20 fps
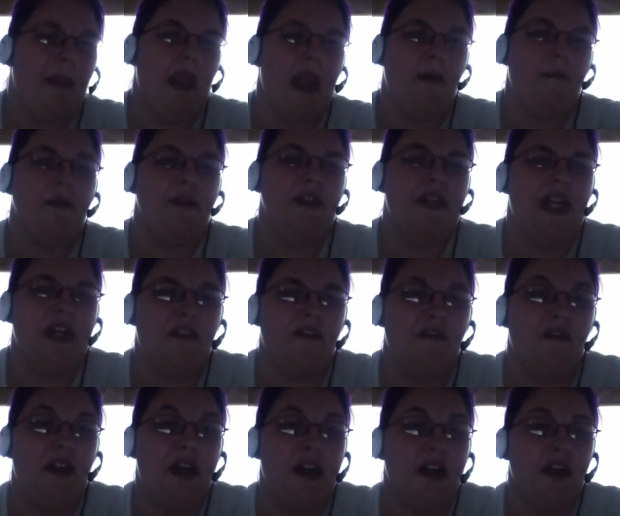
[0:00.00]
Apple cider
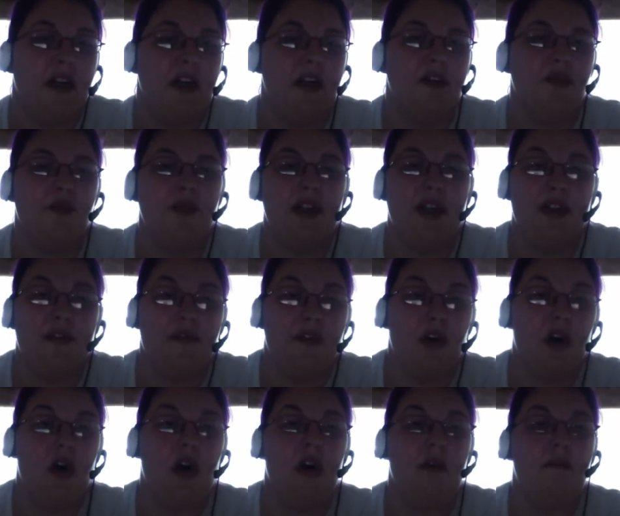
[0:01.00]
vinegar is really good for
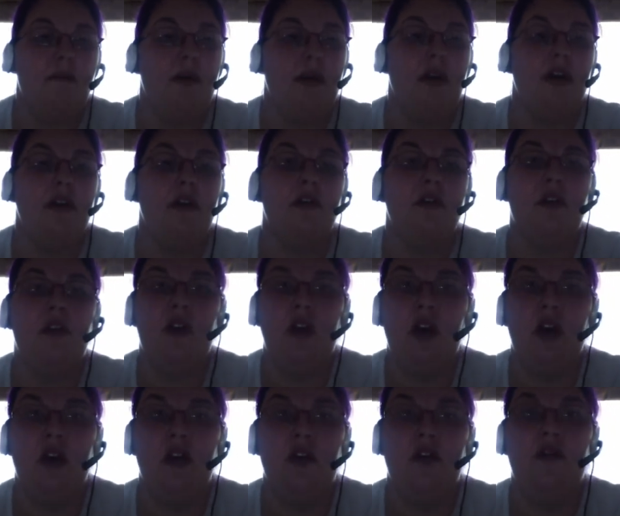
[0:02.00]
heartburn.
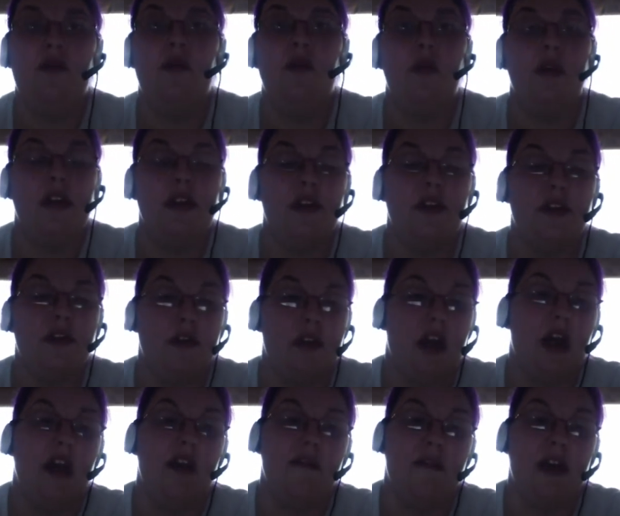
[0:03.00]
Clove, which
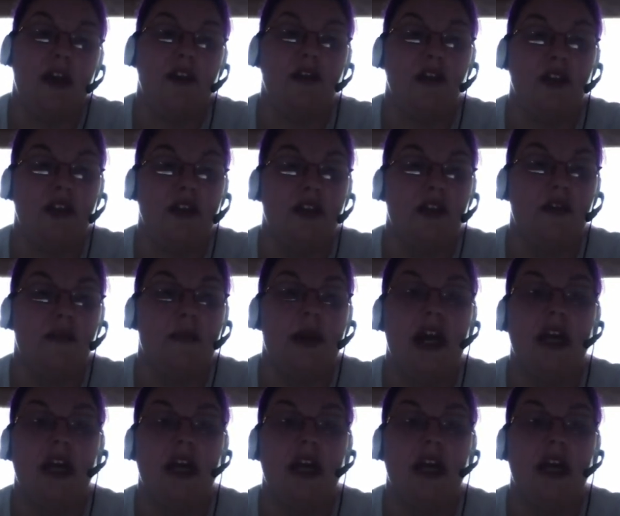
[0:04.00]
I've actually used in the